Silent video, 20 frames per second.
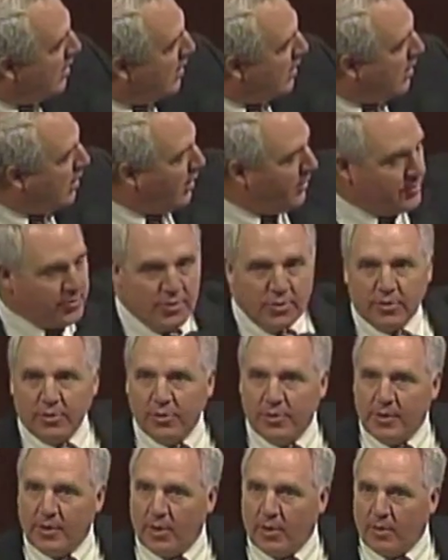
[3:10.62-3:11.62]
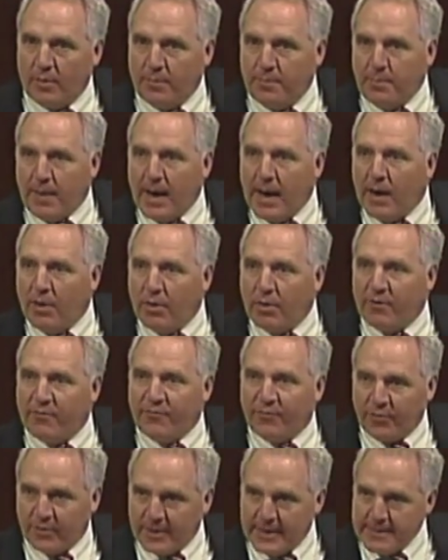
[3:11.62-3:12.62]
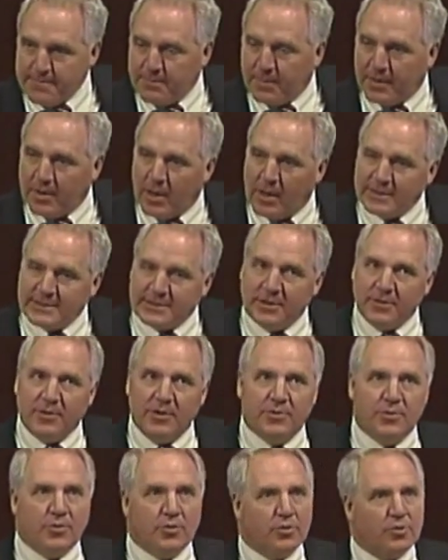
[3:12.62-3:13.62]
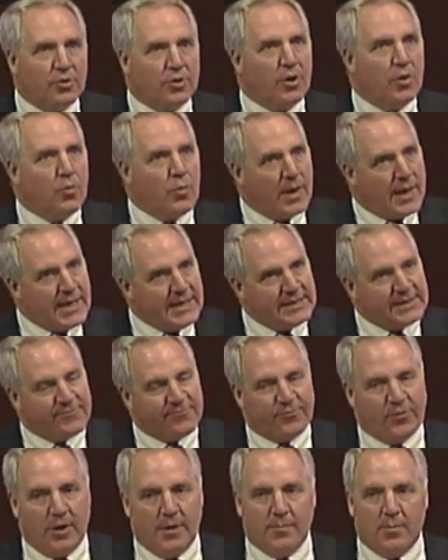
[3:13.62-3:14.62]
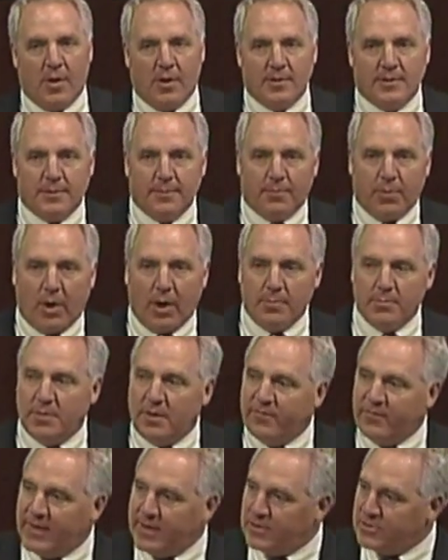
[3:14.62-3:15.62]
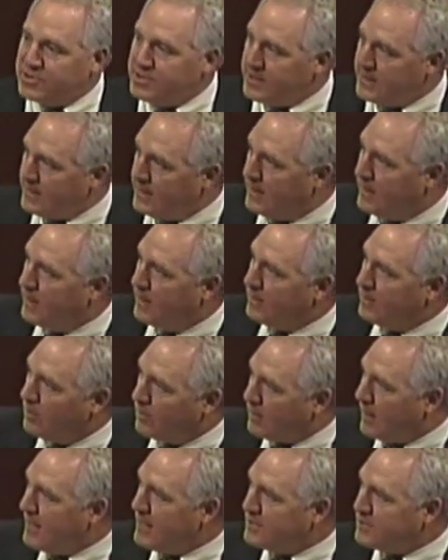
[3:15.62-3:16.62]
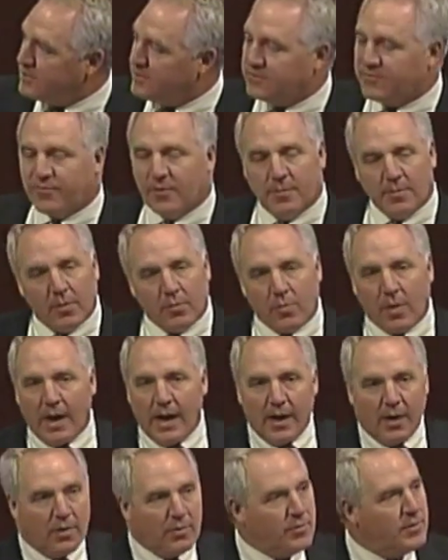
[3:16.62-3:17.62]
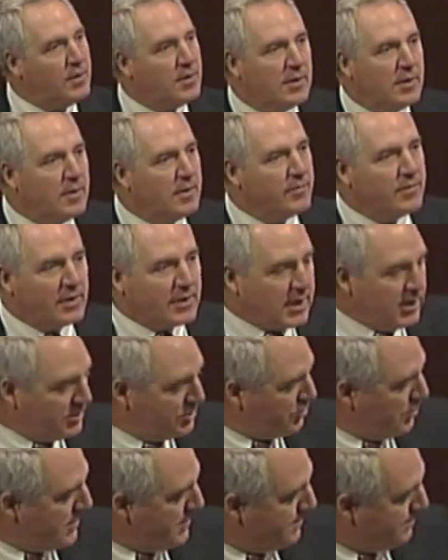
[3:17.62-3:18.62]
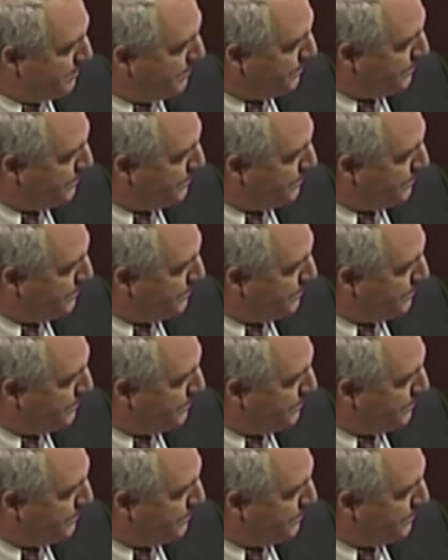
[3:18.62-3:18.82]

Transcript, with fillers: our nuclear power fleet, but also the nuclear waste from our Department of Energy locations from around the country.